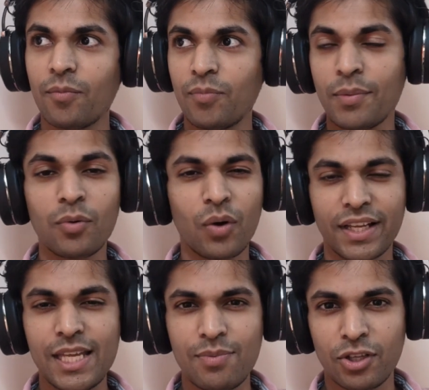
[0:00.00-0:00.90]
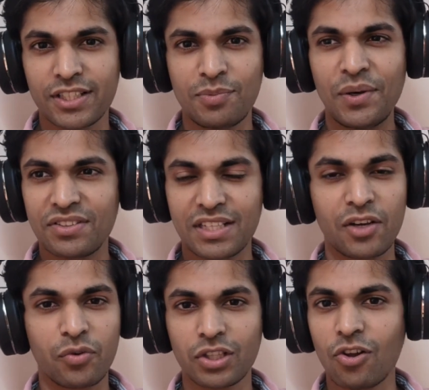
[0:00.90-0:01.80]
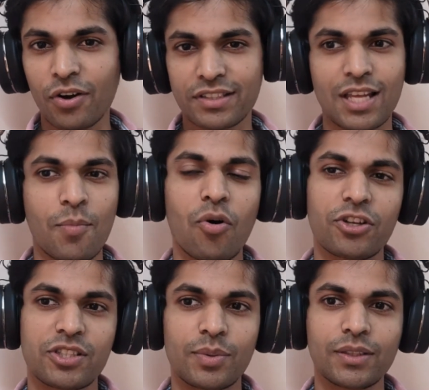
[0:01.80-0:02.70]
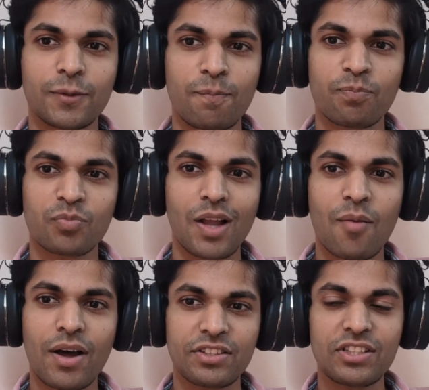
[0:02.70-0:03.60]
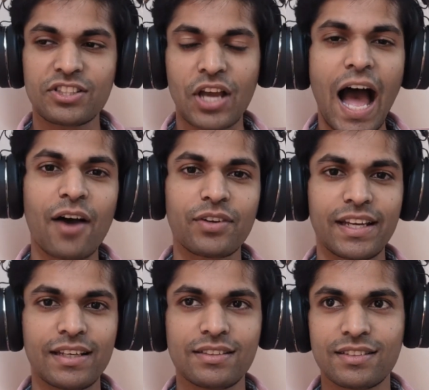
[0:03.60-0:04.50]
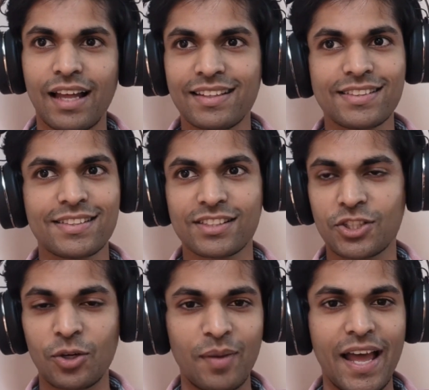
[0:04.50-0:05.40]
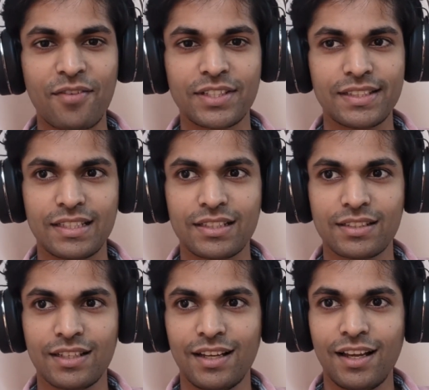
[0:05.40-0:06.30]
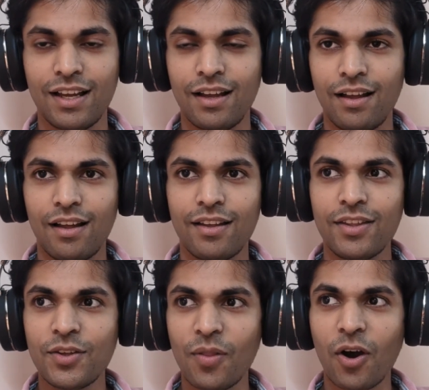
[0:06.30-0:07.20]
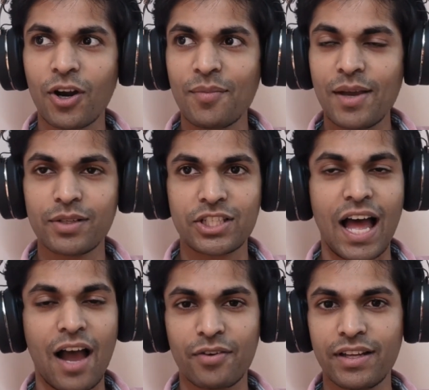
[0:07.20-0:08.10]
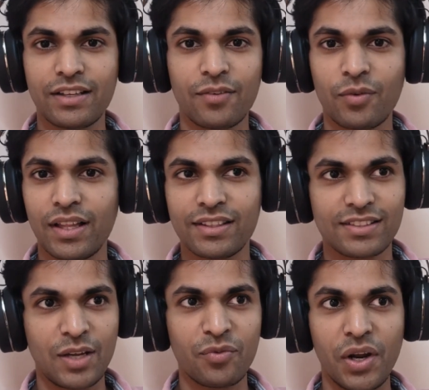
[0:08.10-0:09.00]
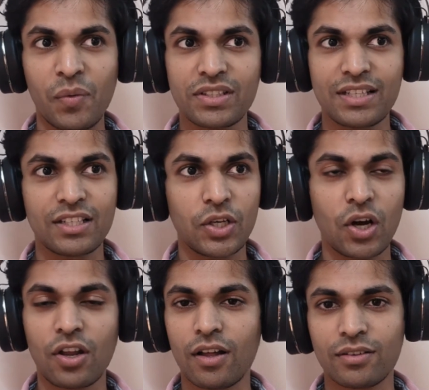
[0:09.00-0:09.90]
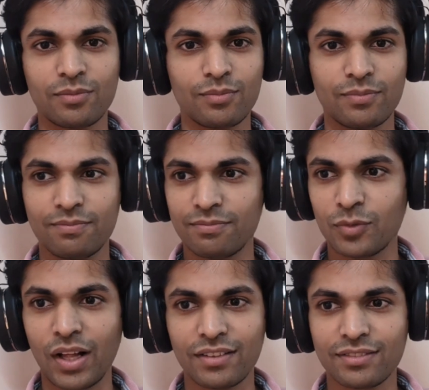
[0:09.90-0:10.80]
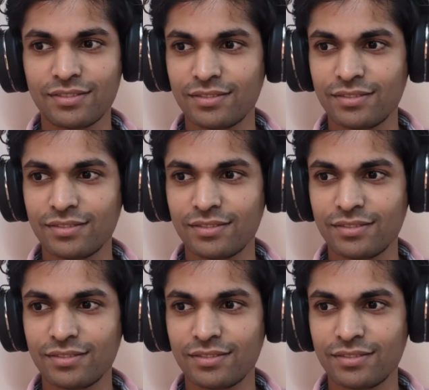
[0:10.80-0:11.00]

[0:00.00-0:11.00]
People want to keep on experiencing it for the longest time possible. As soon as you have kids, and this is shown by evidence, you're not going to be able to have it at the same frequency, and you're going to, well,